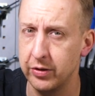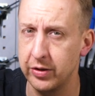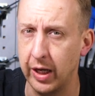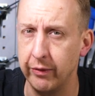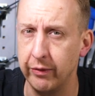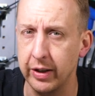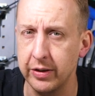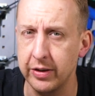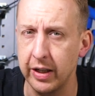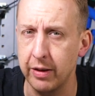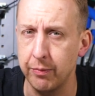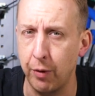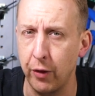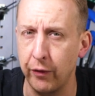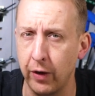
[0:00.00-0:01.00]
chainring
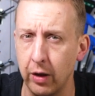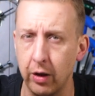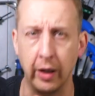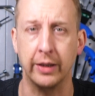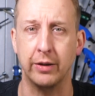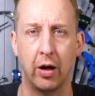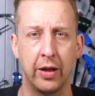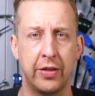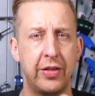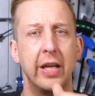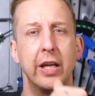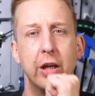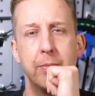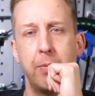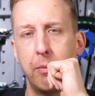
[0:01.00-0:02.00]
teeth profile? I, I
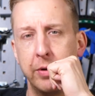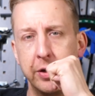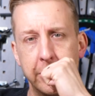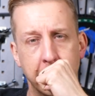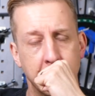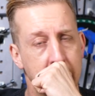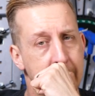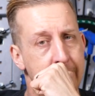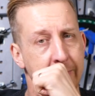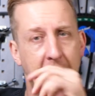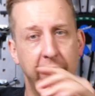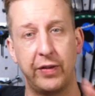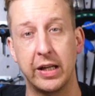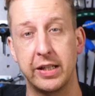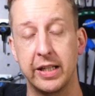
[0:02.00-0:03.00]
think you probably do.
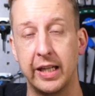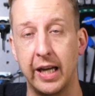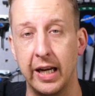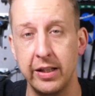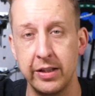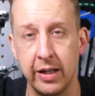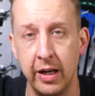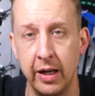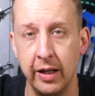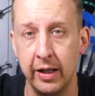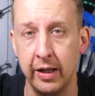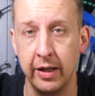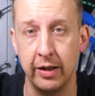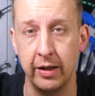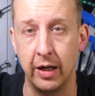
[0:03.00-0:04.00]
If that's the case,
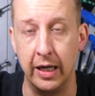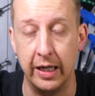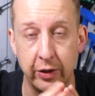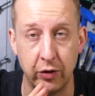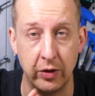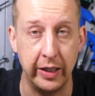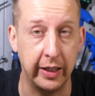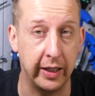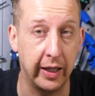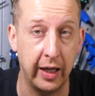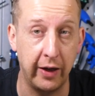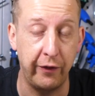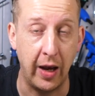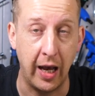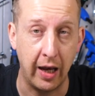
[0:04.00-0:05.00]
literally,
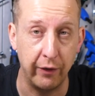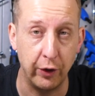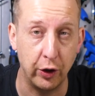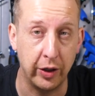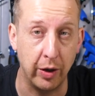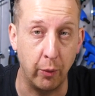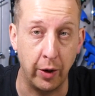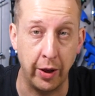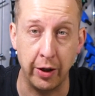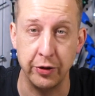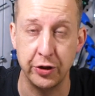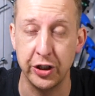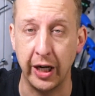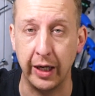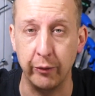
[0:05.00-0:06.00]
if you have a look at one of
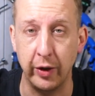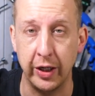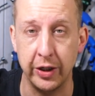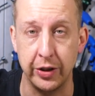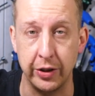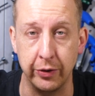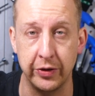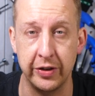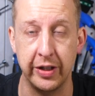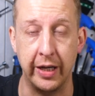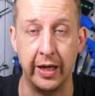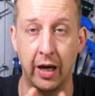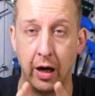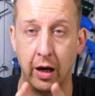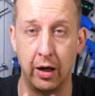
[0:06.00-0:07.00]
those chainrings, you'll
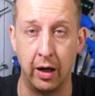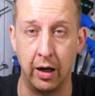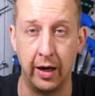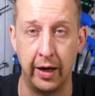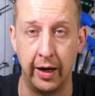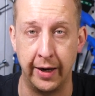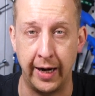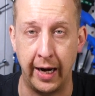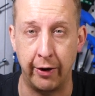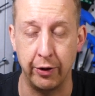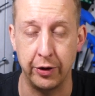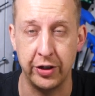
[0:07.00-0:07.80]
see a narrow